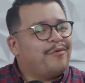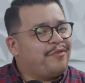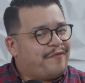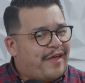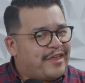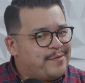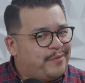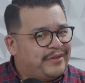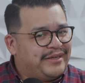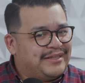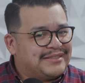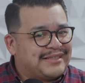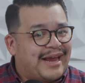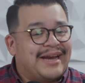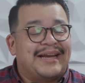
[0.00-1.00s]
with valuable
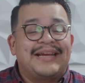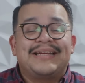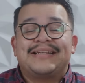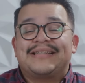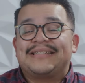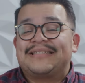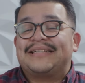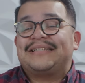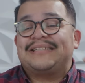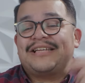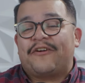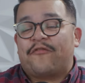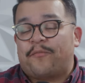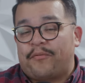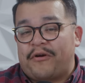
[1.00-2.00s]
insight into the
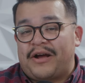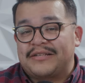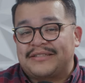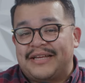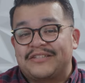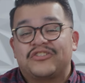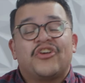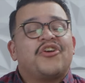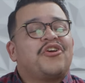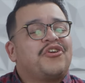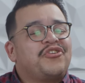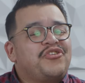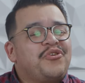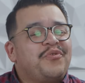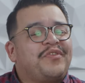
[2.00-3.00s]
DTF process
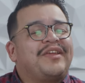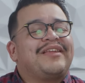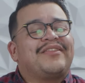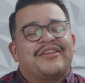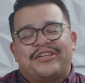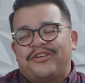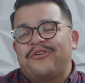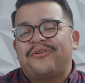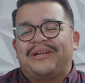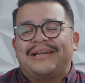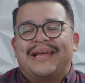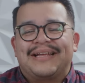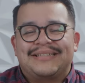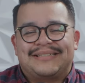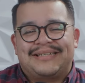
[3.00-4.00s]
using the
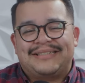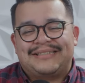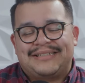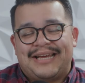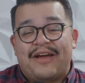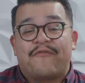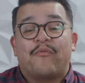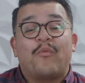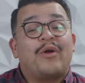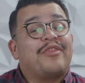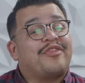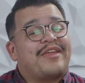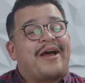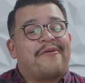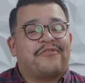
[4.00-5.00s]
Uninet DTF
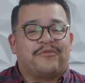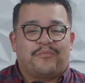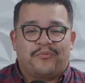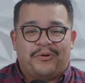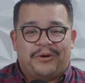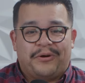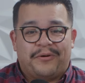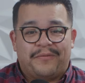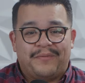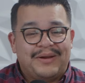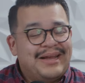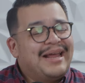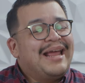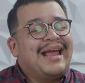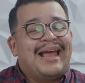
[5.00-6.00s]
1000 printer.
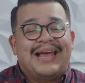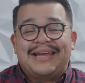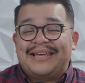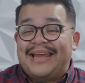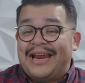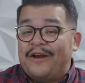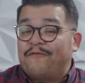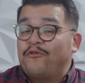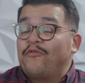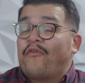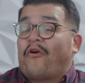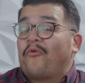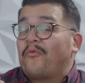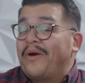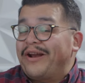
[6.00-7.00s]
Again, if you've
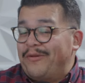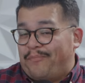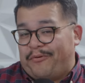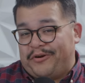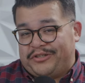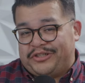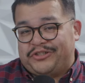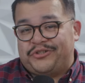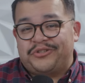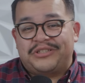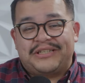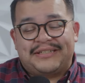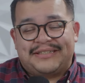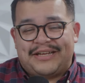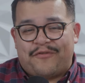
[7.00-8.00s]
already purchased your
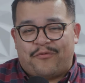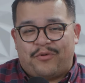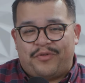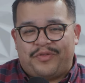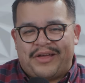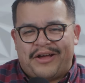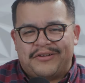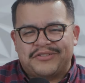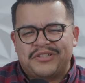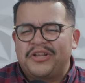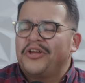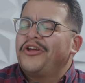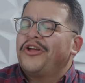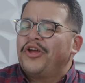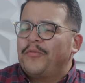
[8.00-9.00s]
DTF 1000,
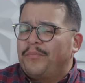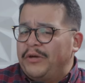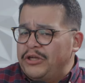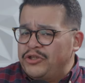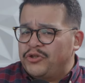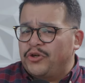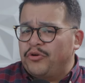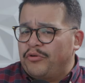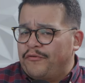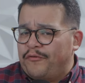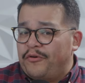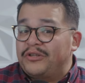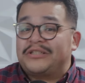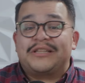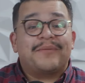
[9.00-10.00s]
be sure to
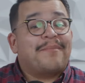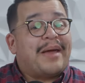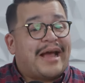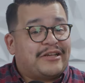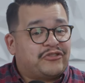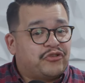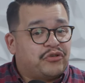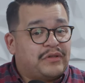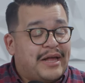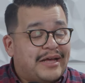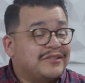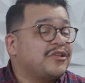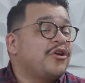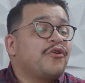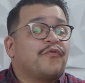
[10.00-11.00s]
refer to the
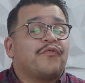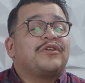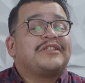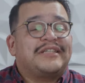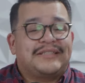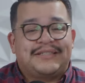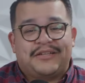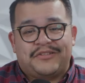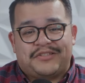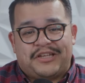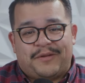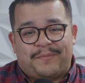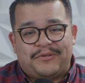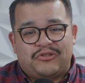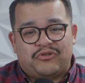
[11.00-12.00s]
masterclass for detailed
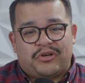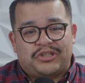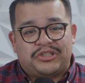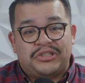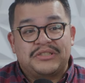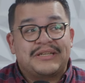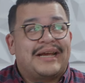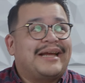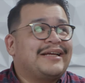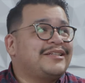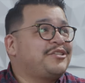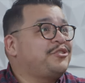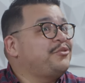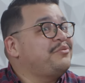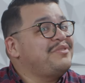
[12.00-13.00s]
setup instructions,
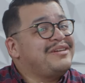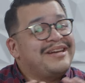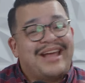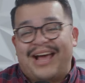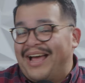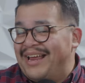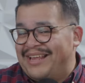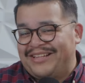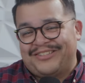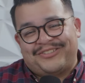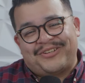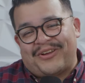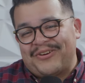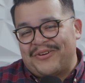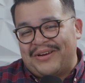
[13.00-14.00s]
and do not
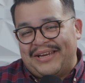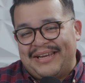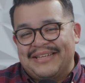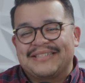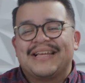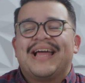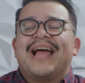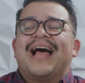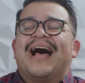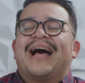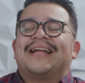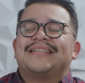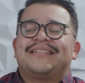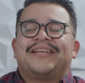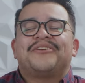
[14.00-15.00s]
install your inks
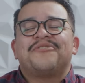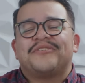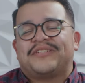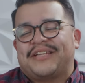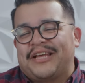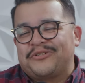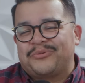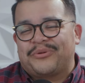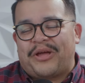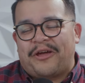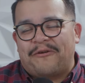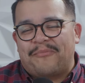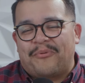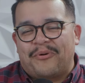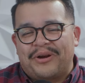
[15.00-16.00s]
until you're scheduled
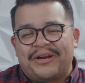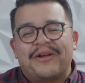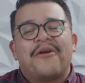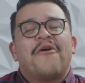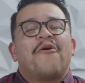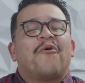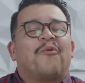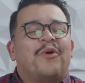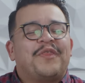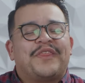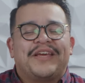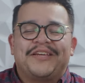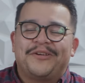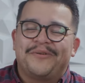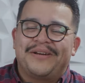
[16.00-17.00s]
onboarding with
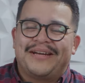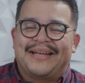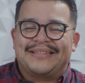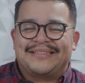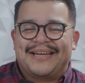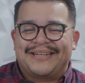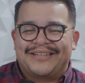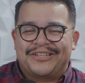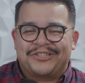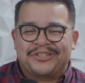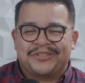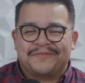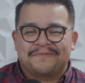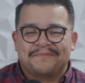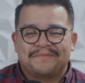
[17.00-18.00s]
a Uninet technician.